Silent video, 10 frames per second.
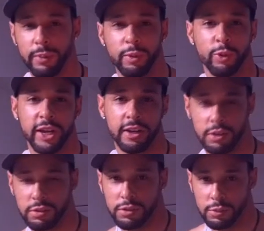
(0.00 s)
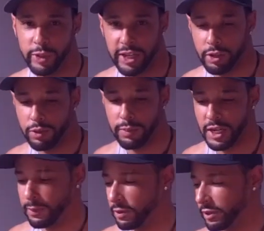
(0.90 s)
I mean, we gotta, we gotta do it
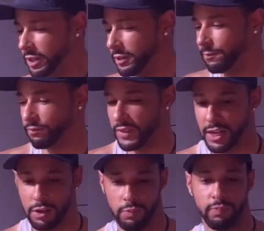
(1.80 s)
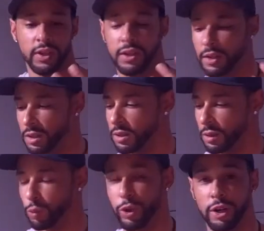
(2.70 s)
proper, right? Now,
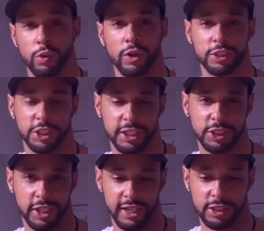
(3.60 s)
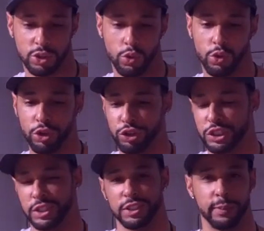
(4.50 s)
we're gonna wanna change the lights to
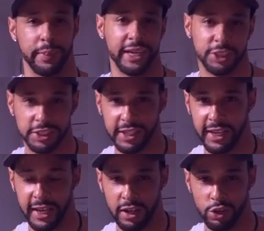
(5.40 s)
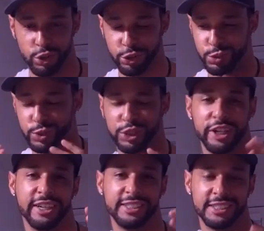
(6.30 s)
orange because it matches the candles. We're
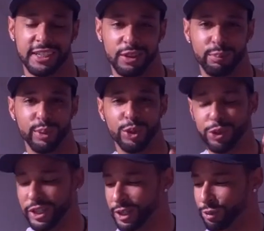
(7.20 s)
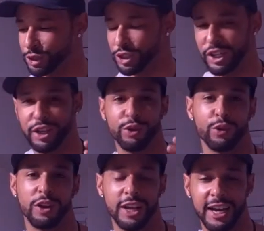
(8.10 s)
trying to set the mood here. We're trying to
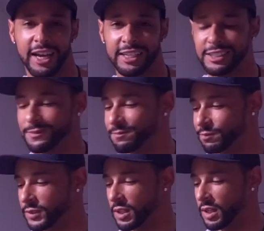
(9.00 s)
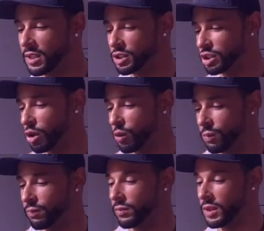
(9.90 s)
relax.
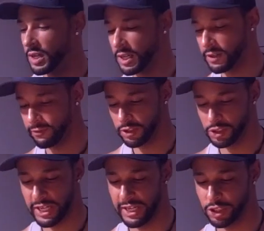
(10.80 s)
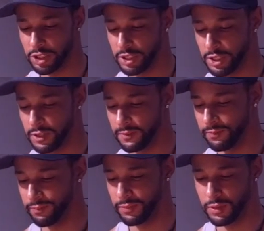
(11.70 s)
So uh, first action here.
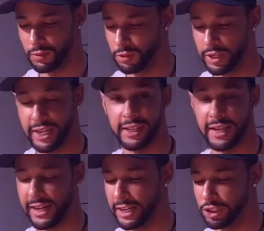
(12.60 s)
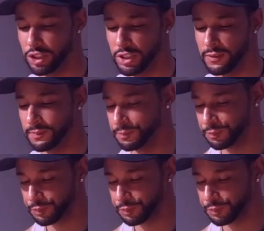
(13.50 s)
We'll add the action.